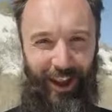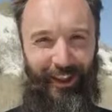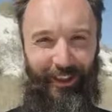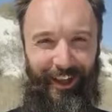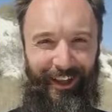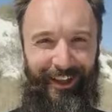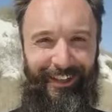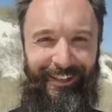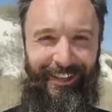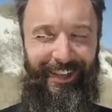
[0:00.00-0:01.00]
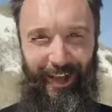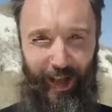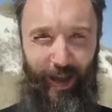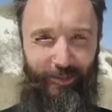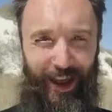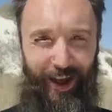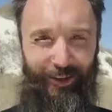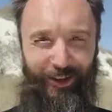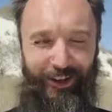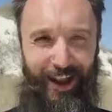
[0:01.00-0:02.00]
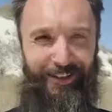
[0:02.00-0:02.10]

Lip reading: Hey there, I'm Cahlen,